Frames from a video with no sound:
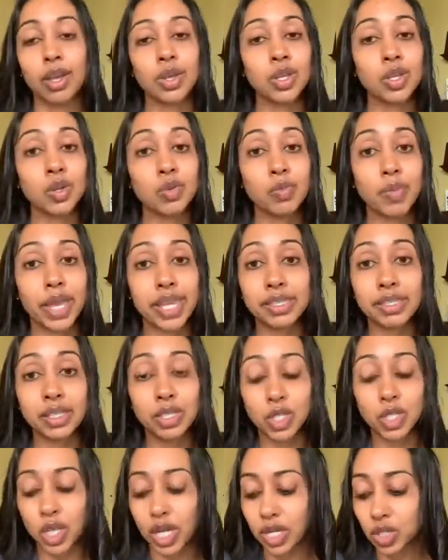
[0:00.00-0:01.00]
You may see
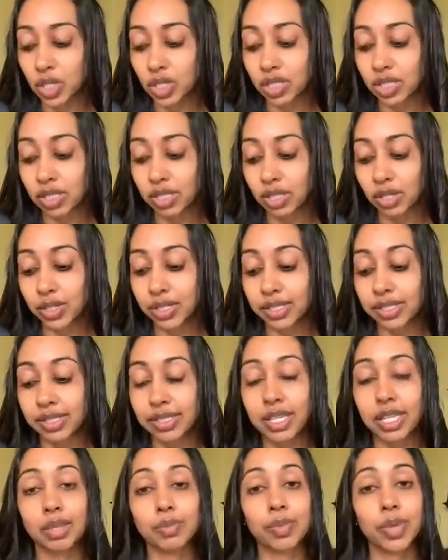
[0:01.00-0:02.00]
changes in their
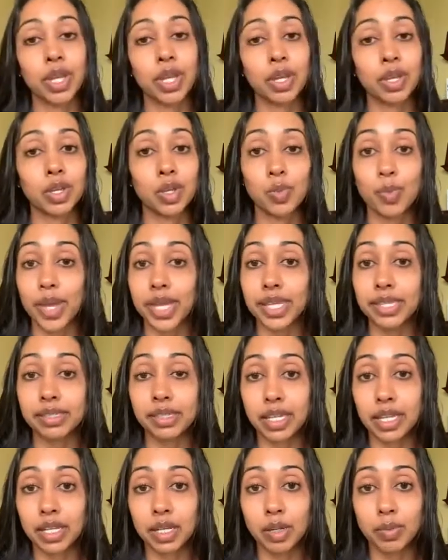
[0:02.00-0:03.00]
sleep. You may see
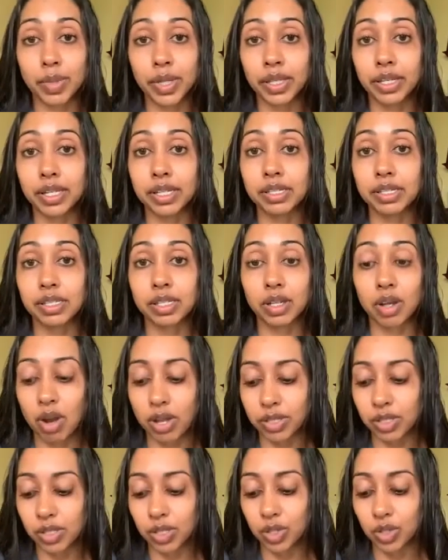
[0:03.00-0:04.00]
inabilities to
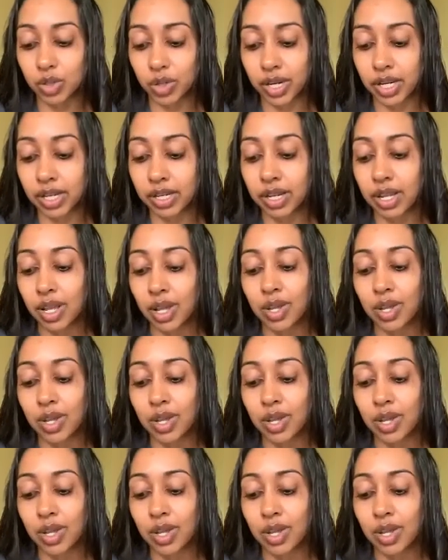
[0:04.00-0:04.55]
concentrate.